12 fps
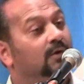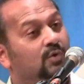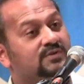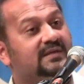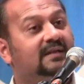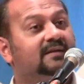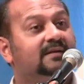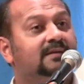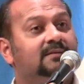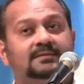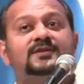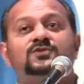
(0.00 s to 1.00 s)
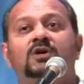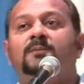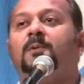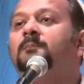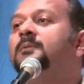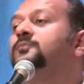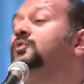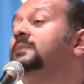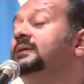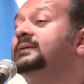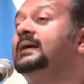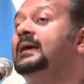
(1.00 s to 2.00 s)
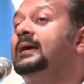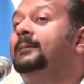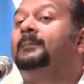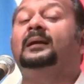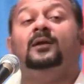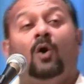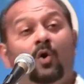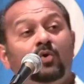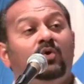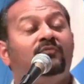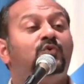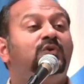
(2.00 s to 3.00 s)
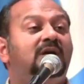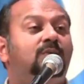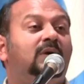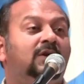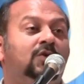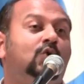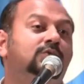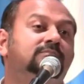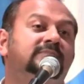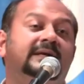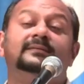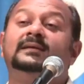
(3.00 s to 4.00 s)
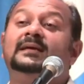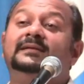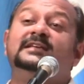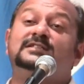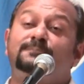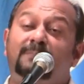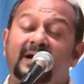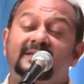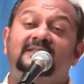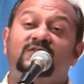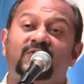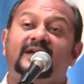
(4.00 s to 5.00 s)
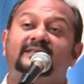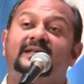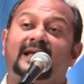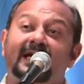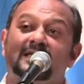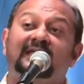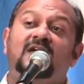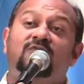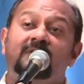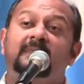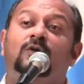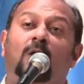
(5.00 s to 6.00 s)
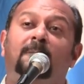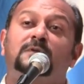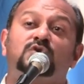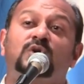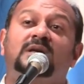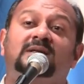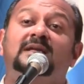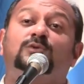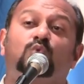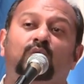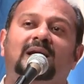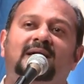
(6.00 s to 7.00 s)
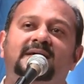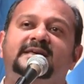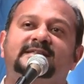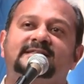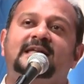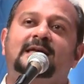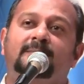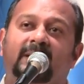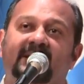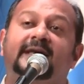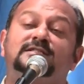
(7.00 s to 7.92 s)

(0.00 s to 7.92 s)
no salary, that's not a problem to me. But all of you here will note that despite the fact that I gave him an opportunity to clear his name and